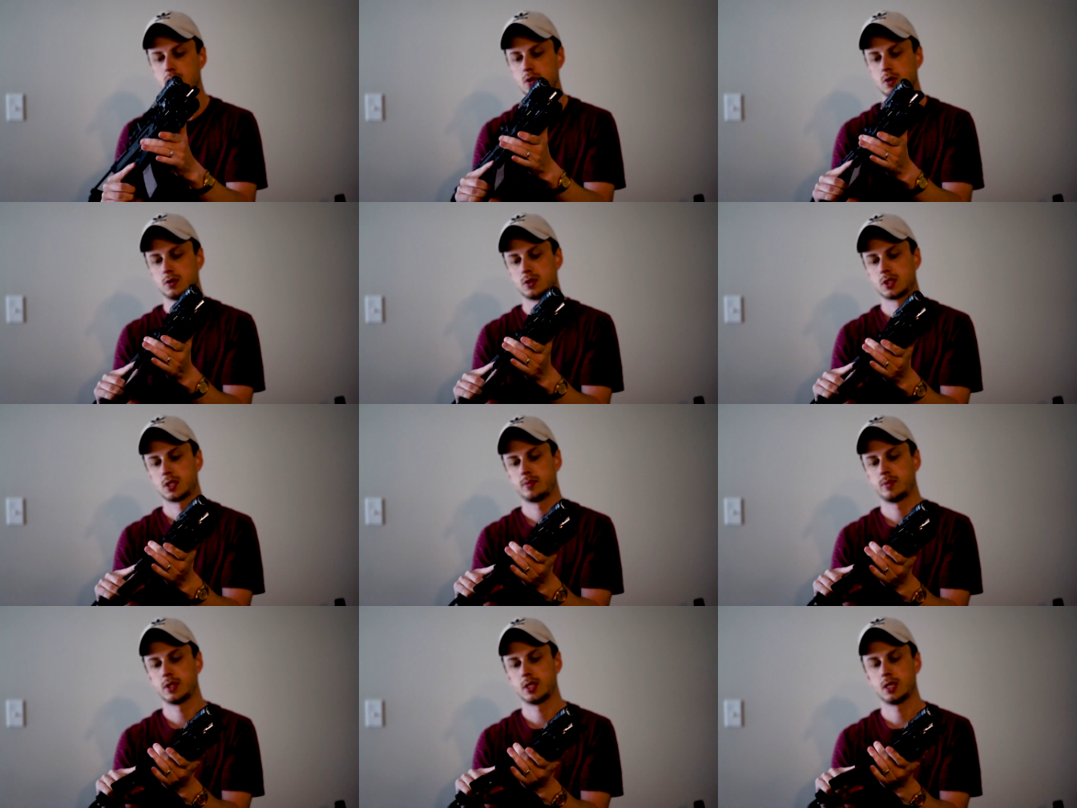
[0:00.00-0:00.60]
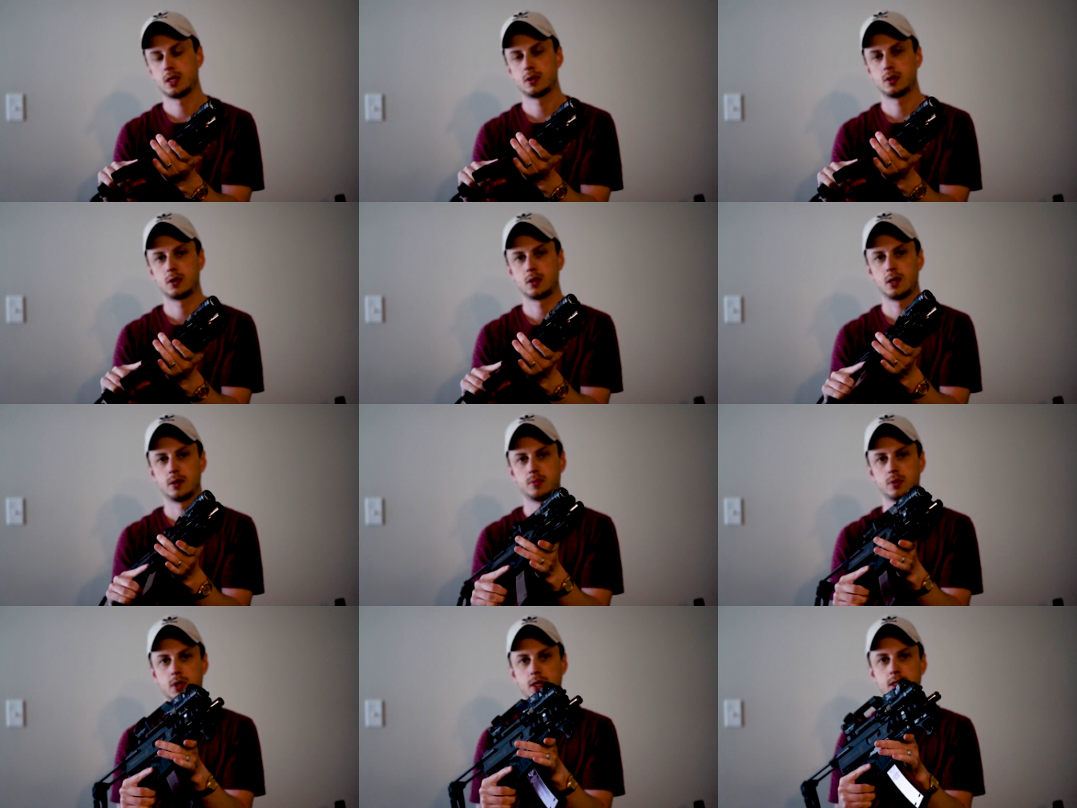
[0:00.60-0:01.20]
or some of the other
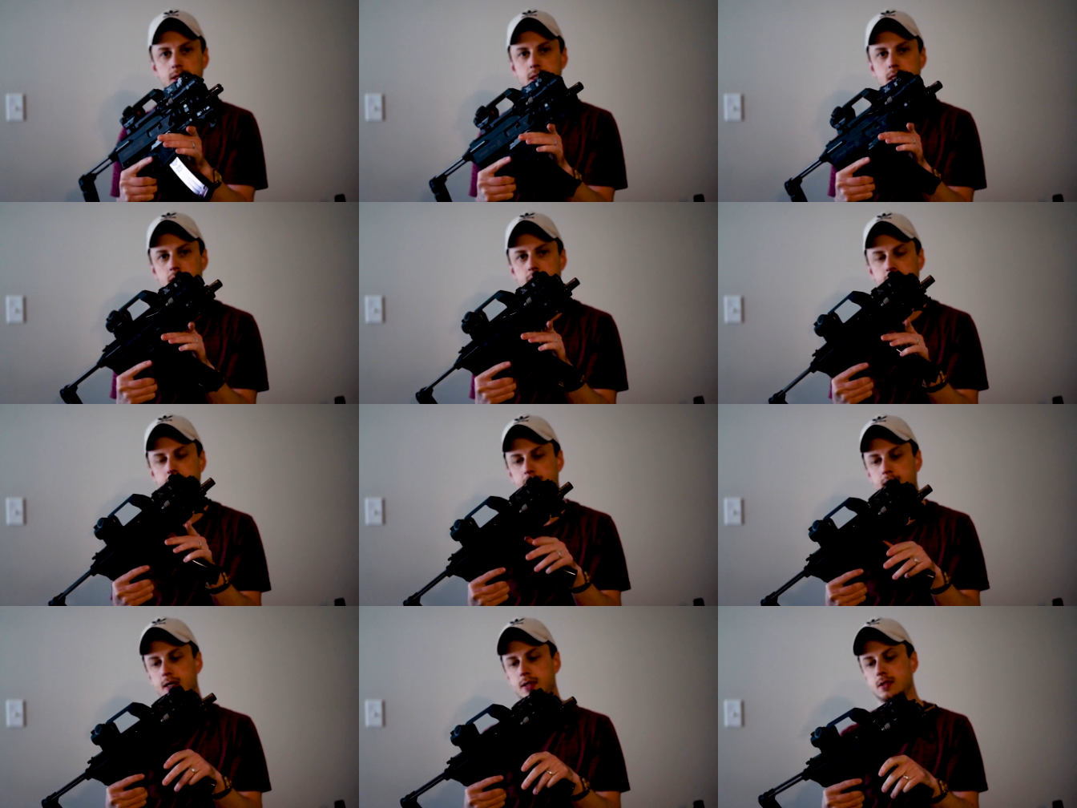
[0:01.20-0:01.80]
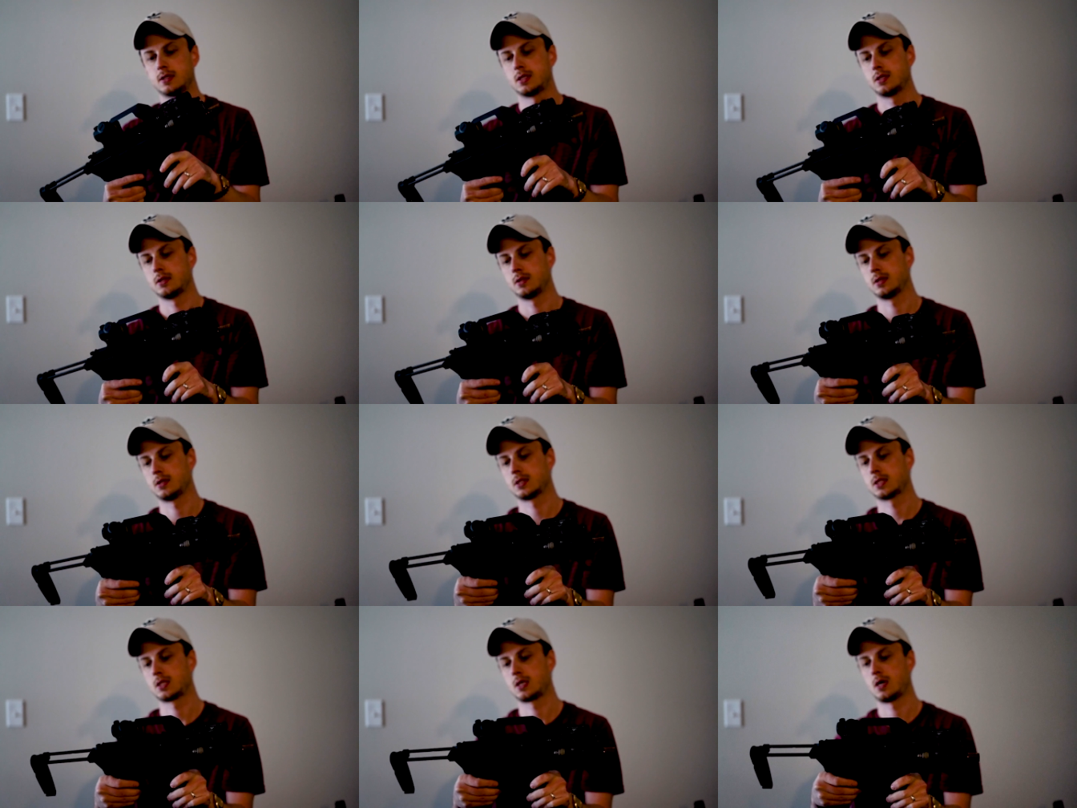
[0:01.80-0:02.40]
upgrades that I've added to
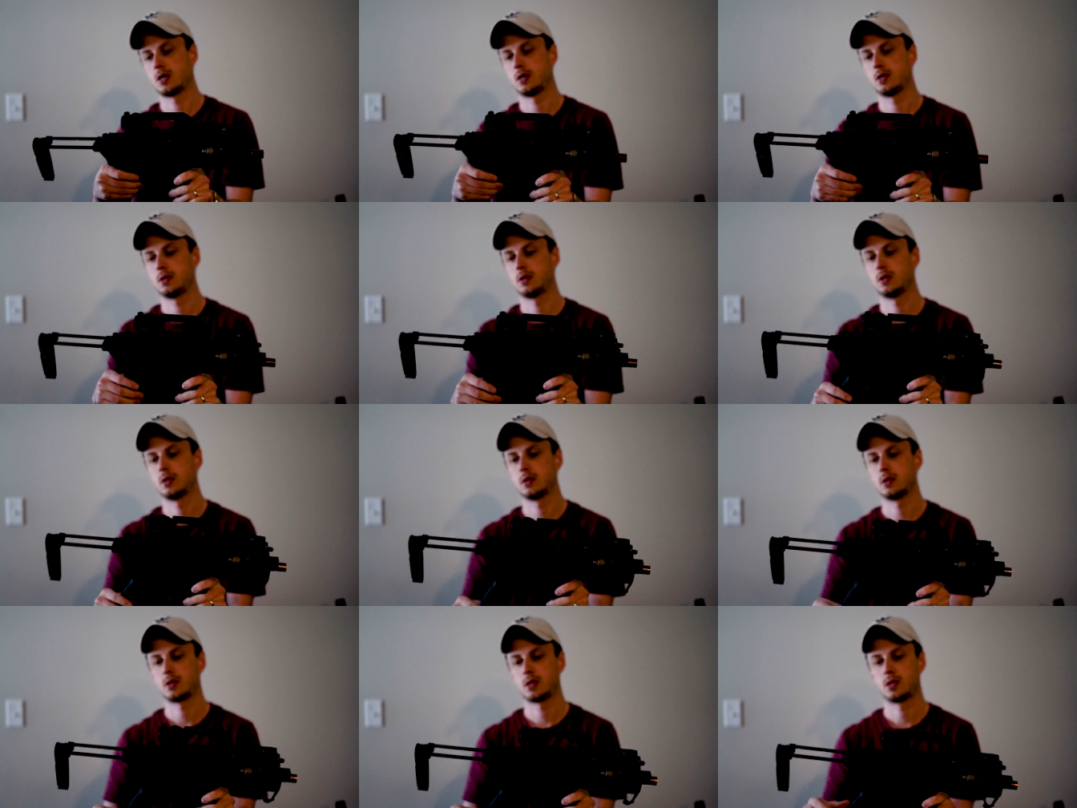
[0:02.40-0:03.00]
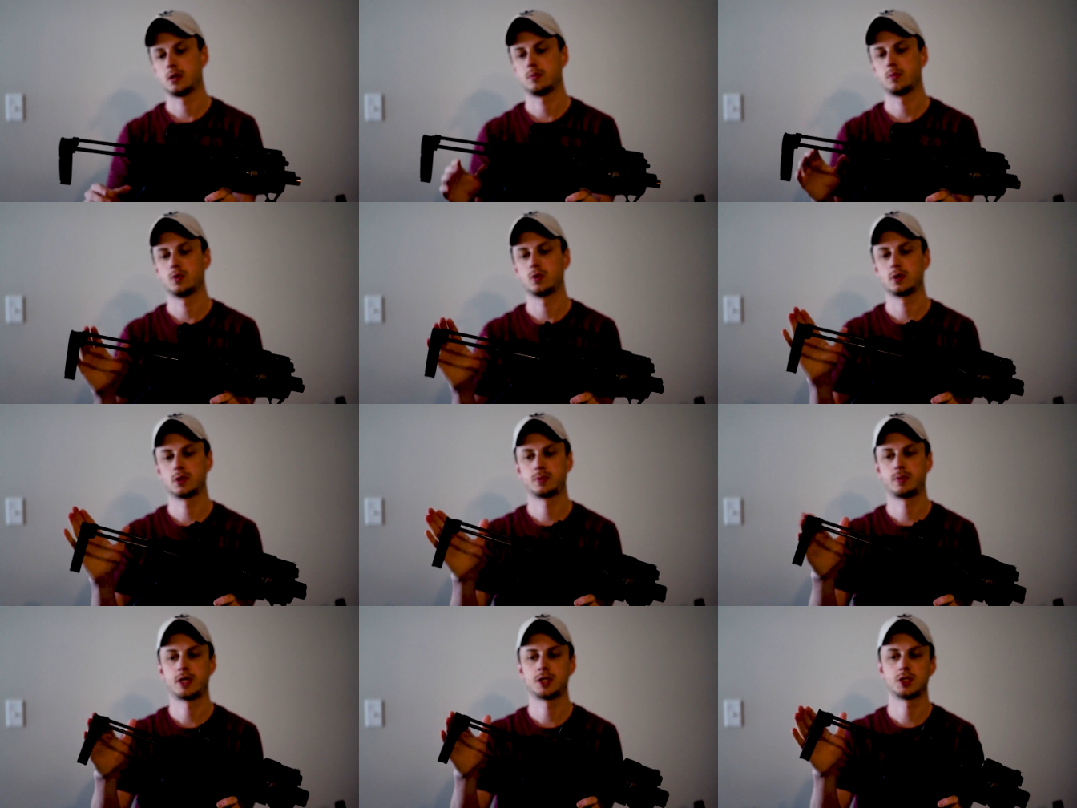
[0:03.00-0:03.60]
this gun, or
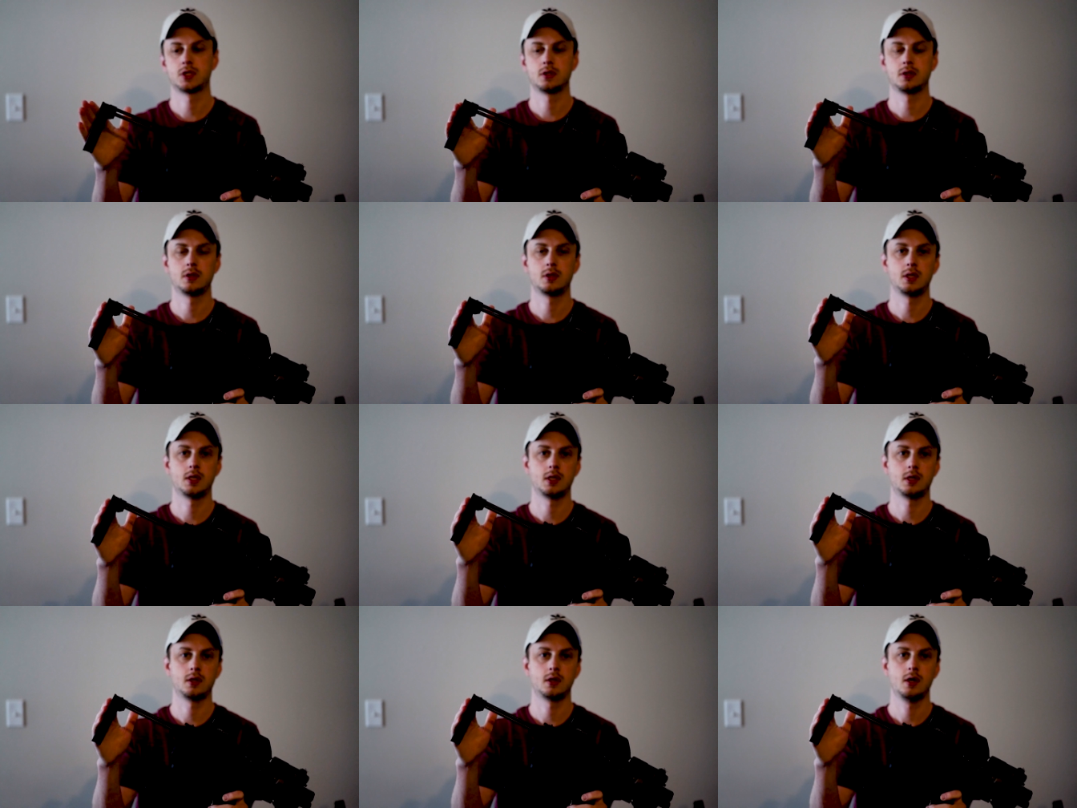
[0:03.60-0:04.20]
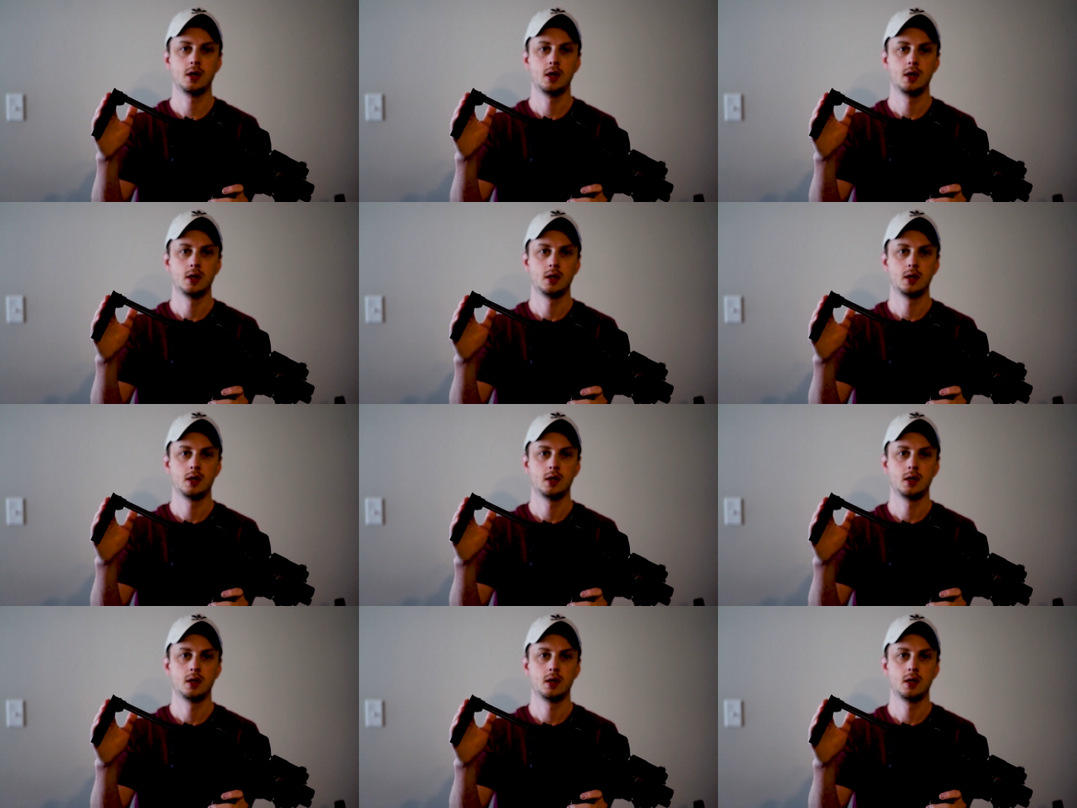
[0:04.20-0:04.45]
especially the